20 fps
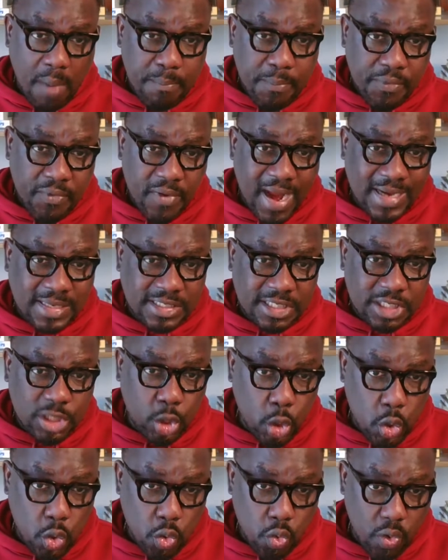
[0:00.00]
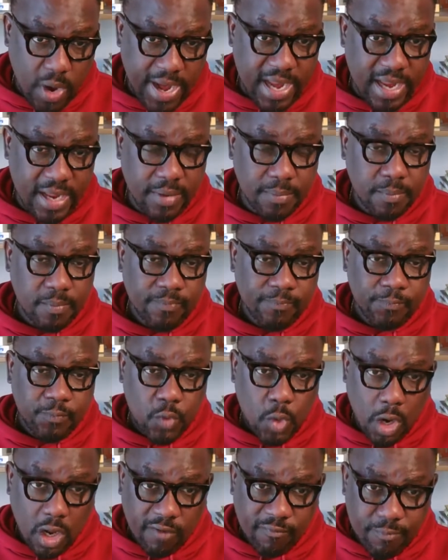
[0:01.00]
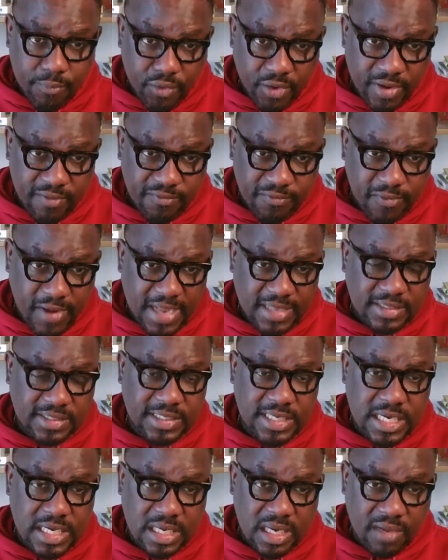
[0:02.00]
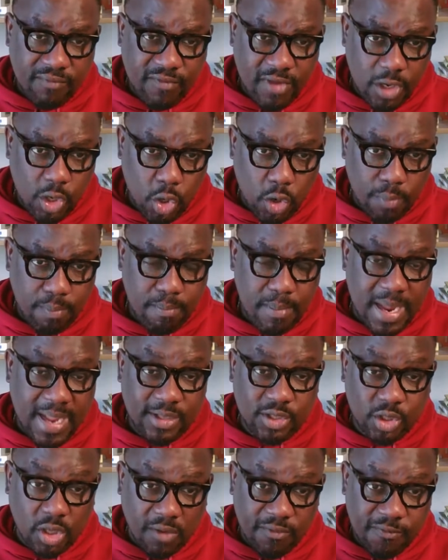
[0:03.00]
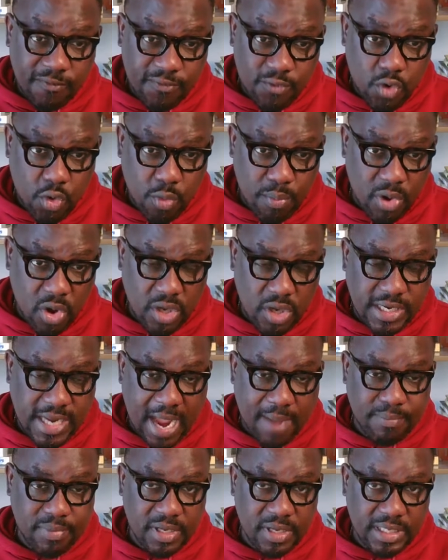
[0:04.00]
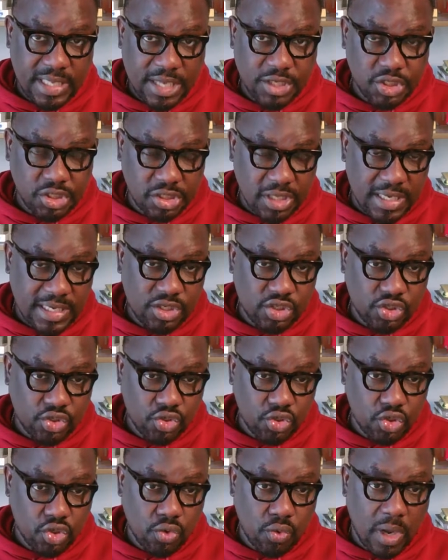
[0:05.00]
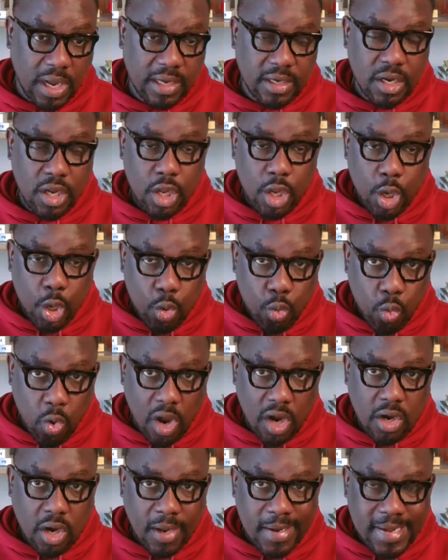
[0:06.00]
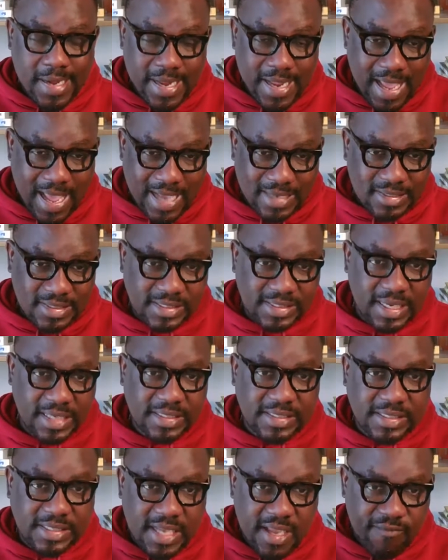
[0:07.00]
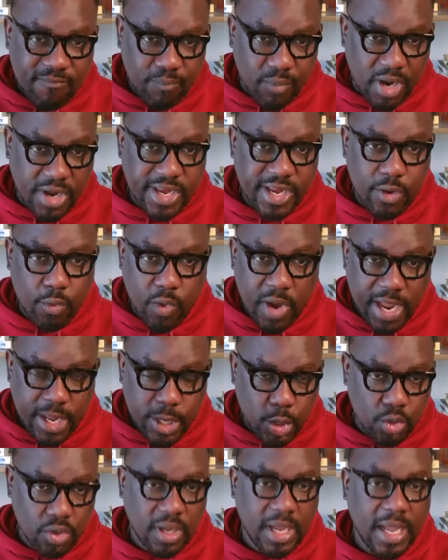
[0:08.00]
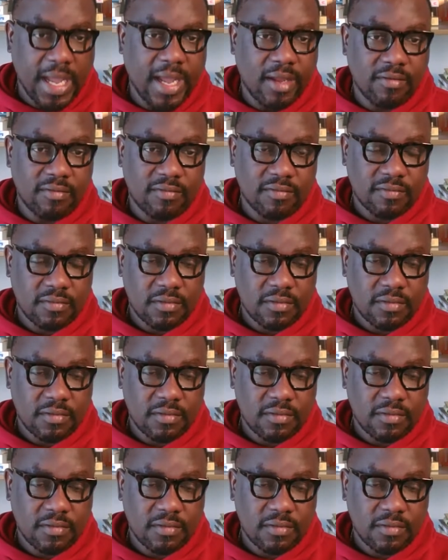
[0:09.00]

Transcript: practical way of preventing development of full-blown hypertension is to do what? Work on the excessive body weight you have.